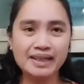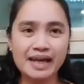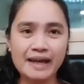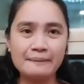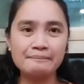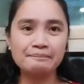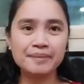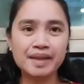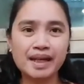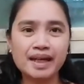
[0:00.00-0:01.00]
na
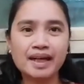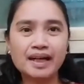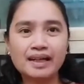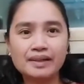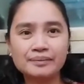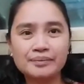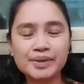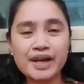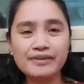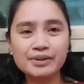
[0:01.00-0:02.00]

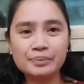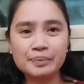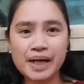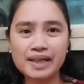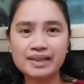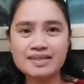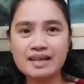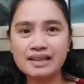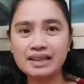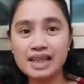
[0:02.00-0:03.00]
you have to practice
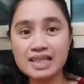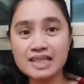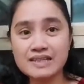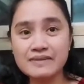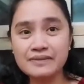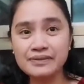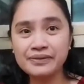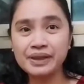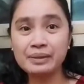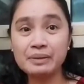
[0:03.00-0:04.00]
at least
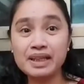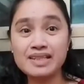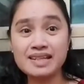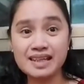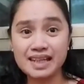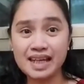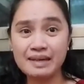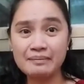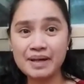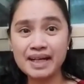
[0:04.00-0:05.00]
15 minutes a
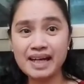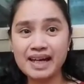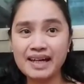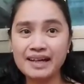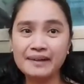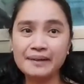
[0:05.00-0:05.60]
day para